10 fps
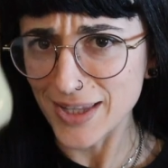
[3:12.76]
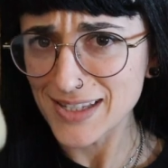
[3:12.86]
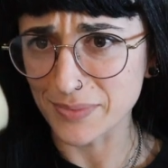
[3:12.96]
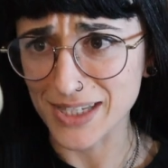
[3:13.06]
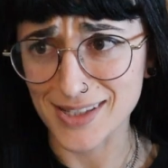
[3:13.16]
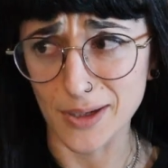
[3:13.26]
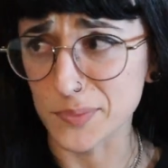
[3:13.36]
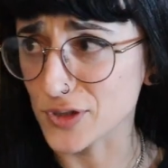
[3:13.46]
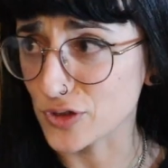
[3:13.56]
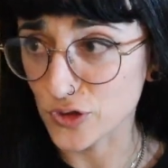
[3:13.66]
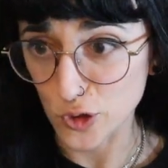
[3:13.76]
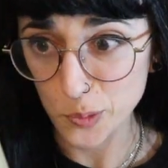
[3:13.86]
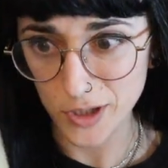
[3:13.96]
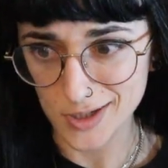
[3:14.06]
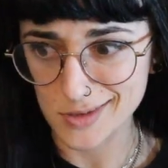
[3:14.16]
this mixed up
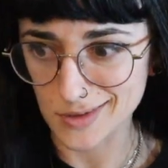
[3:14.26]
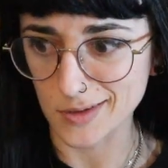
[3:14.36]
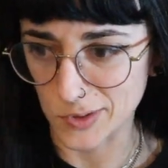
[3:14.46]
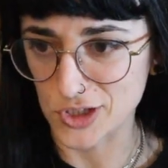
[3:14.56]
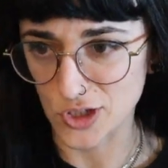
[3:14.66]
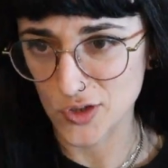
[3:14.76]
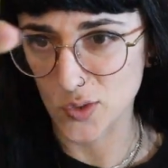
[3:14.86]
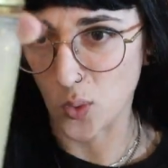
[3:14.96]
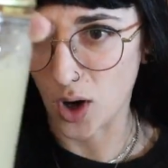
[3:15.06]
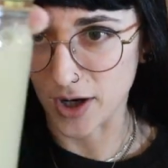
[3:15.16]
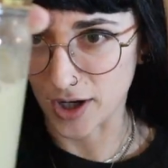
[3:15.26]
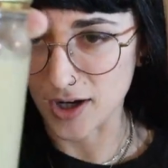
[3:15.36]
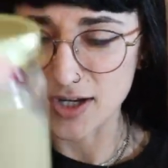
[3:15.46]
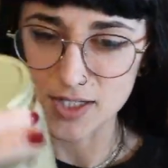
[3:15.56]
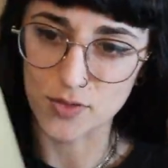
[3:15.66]
super easily with just
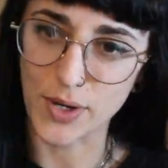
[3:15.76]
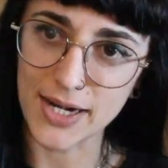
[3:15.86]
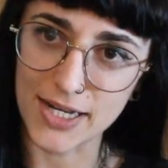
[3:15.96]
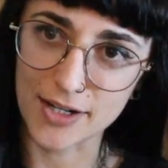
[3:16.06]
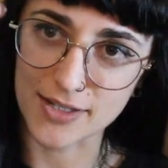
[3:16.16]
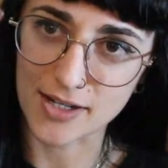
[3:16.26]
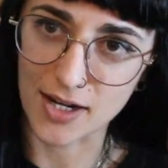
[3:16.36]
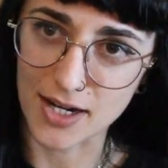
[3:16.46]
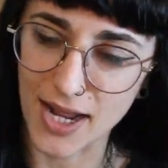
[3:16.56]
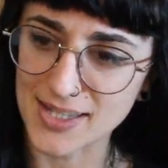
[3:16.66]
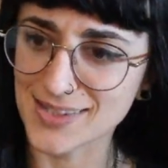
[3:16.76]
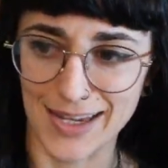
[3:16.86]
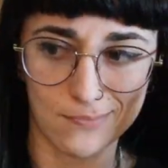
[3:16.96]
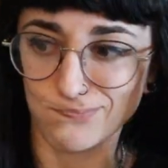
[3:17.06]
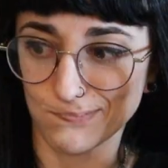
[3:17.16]
water. It's right here, it's got a nice
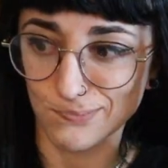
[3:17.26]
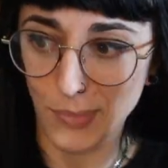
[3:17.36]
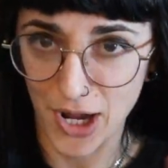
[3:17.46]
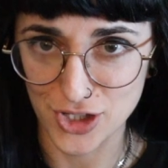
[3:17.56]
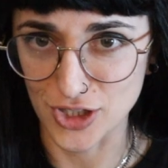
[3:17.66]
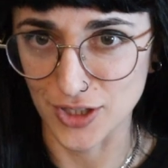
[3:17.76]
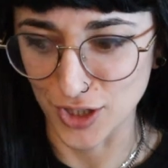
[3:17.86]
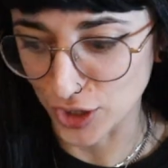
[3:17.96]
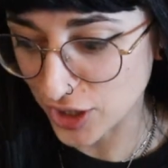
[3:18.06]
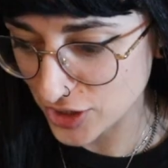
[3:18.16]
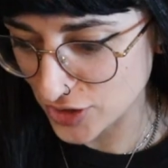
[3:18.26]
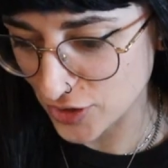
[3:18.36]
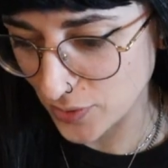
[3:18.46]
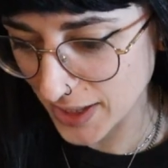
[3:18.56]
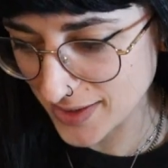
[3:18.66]
like matcha look
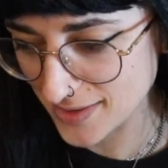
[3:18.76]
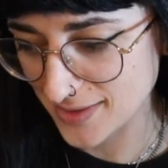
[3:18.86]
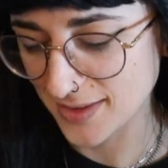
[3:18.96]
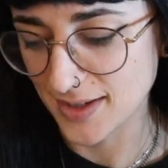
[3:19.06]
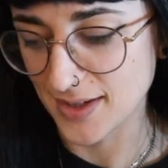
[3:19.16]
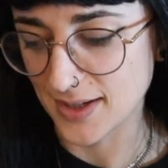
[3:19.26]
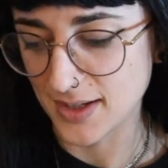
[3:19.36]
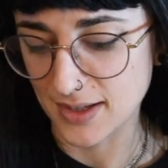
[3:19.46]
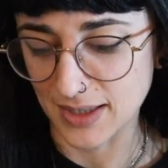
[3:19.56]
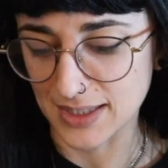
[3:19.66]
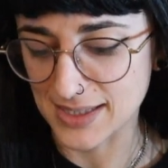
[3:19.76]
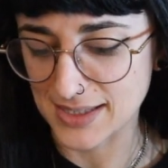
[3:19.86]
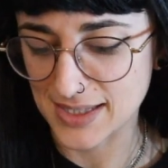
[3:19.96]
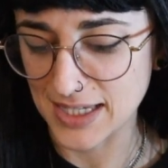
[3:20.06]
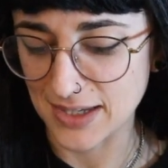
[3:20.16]
to it. Let's
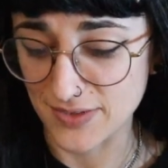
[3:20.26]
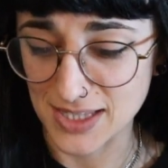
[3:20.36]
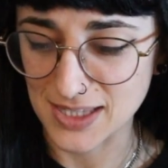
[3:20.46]
see if it